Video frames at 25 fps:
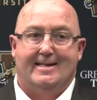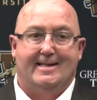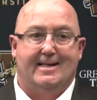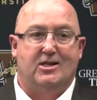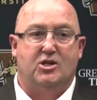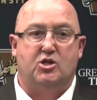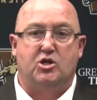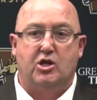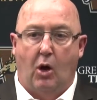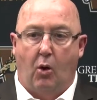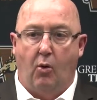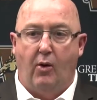
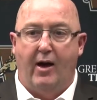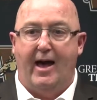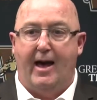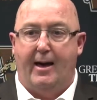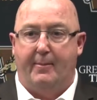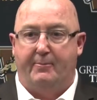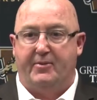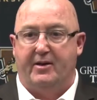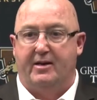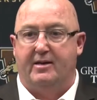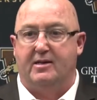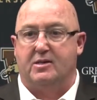So
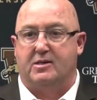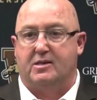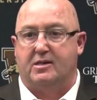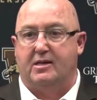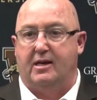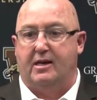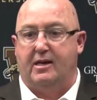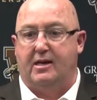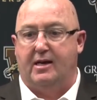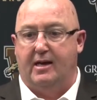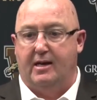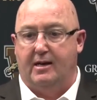happy to
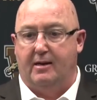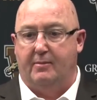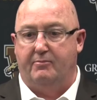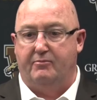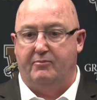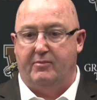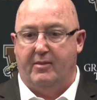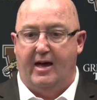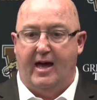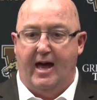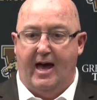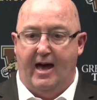see
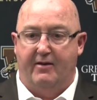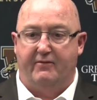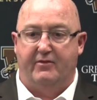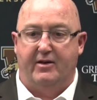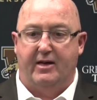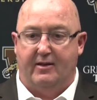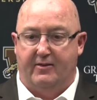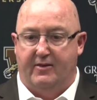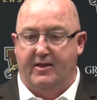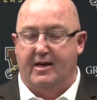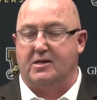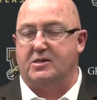him
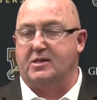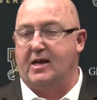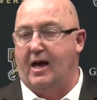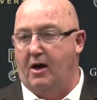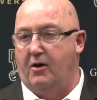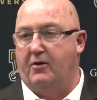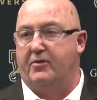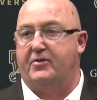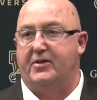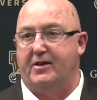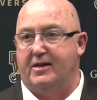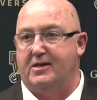having this
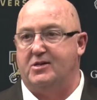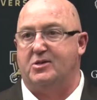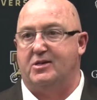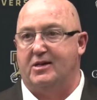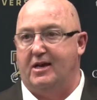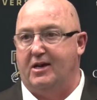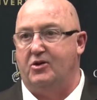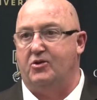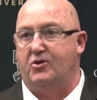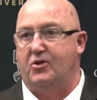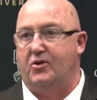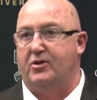healthy
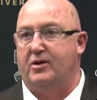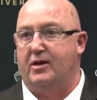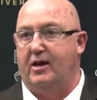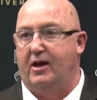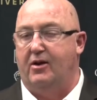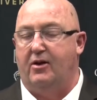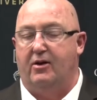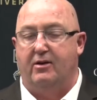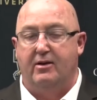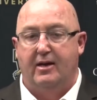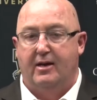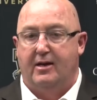senior
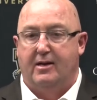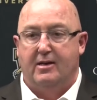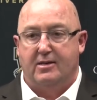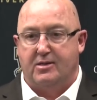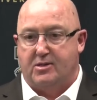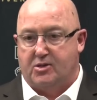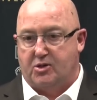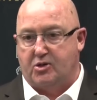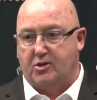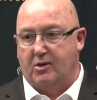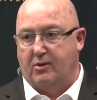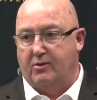year.
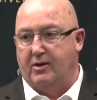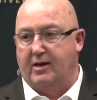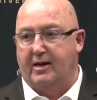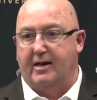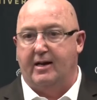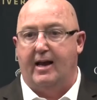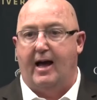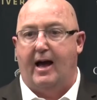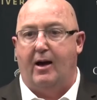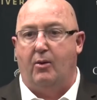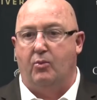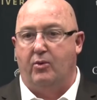
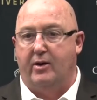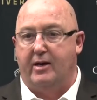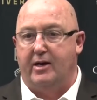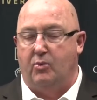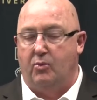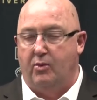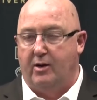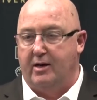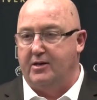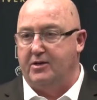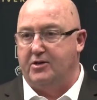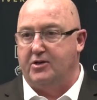Certainly not what he
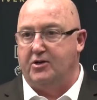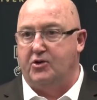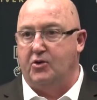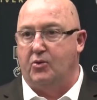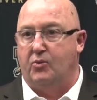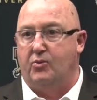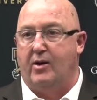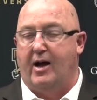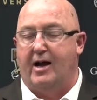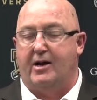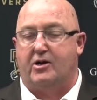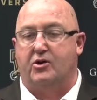wanted to
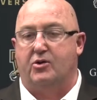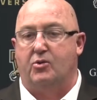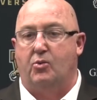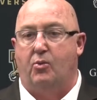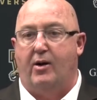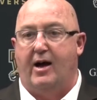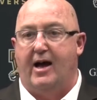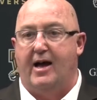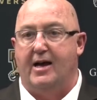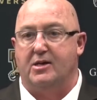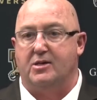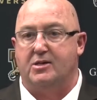do
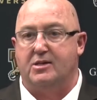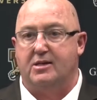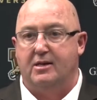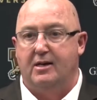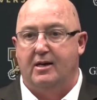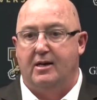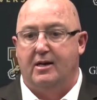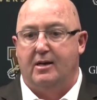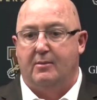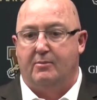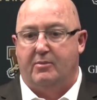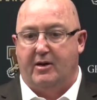record-wise,
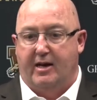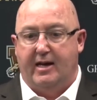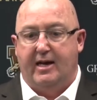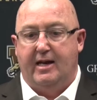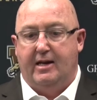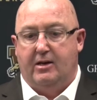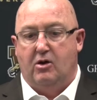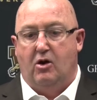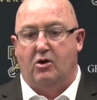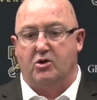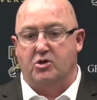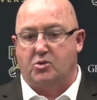but
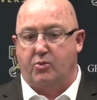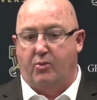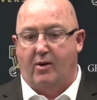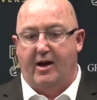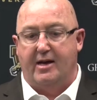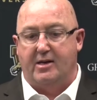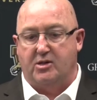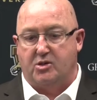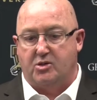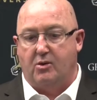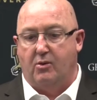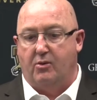he knows
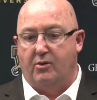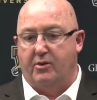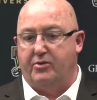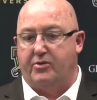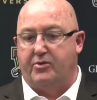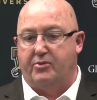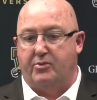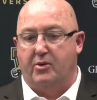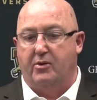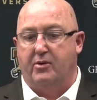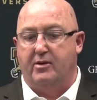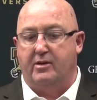why he's going
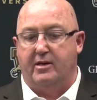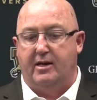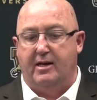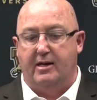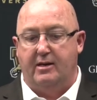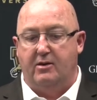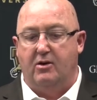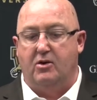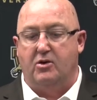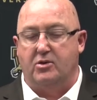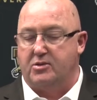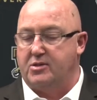through it.
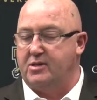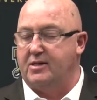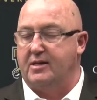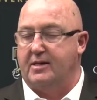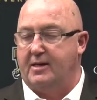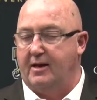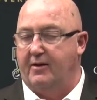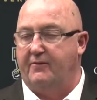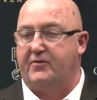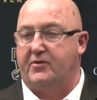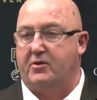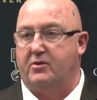He knows the
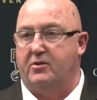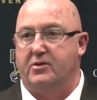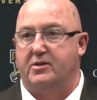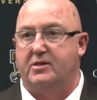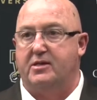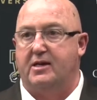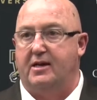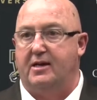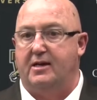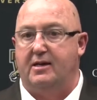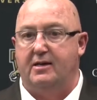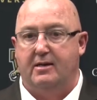
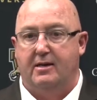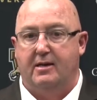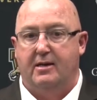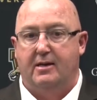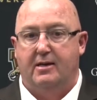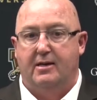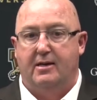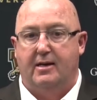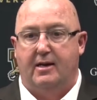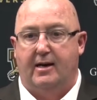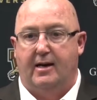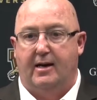difficulty,
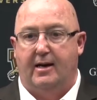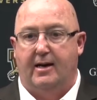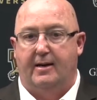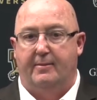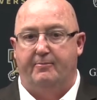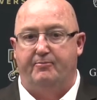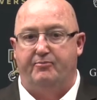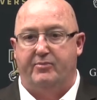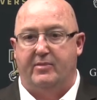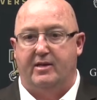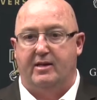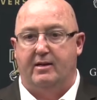
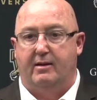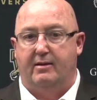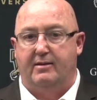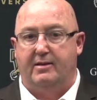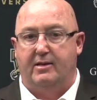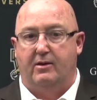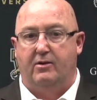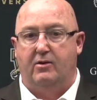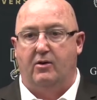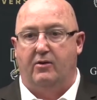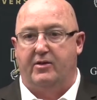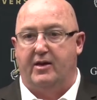
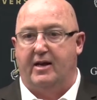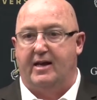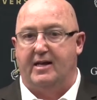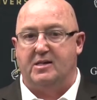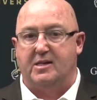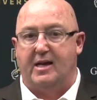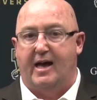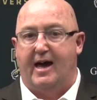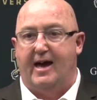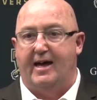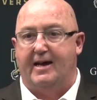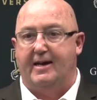you know, that
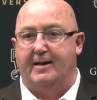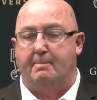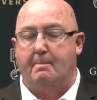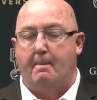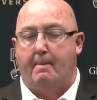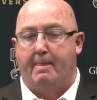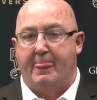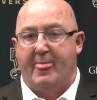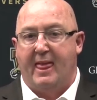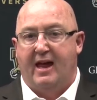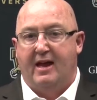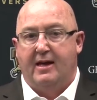he's at. And,
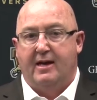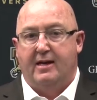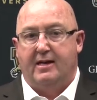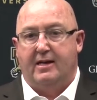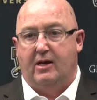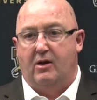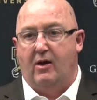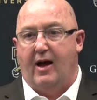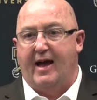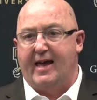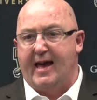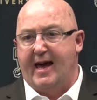
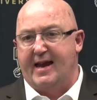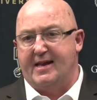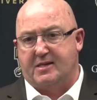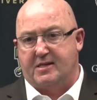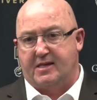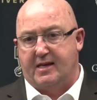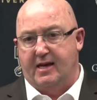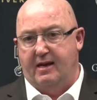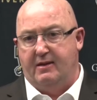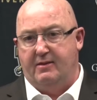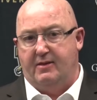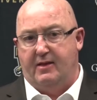you know, I got to
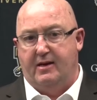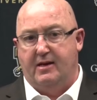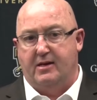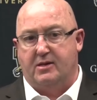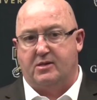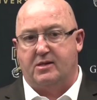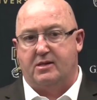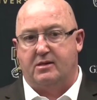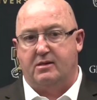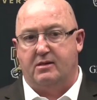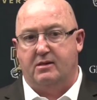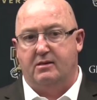say
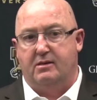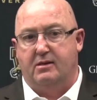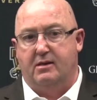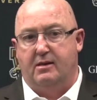this,